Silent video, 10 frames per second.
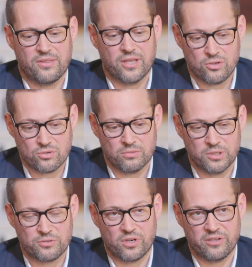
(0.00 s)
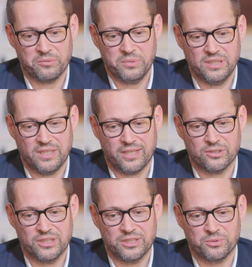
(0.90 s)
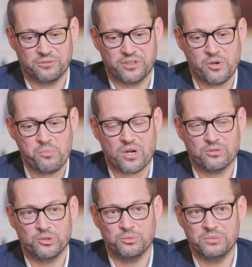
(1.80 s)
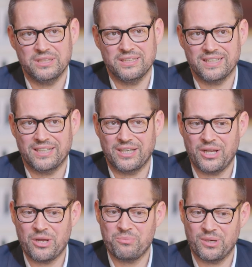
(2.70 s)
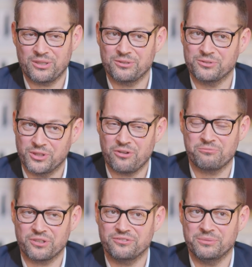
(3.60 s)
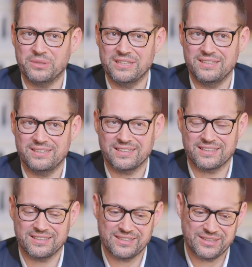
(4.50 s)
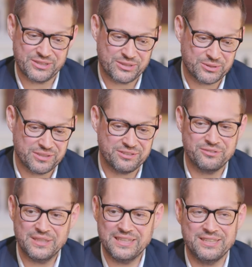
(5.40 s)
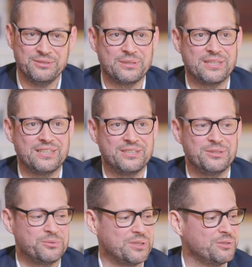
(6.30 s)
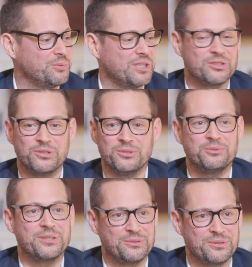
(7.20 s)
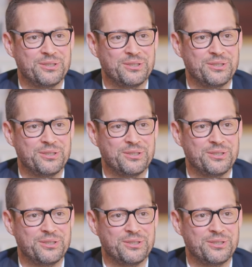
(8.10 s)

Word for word: Thank you so much for having me. And again, we're very proud to be uh, part of the Govberg family. And uh, so in Philly, where you want to watch, you know where to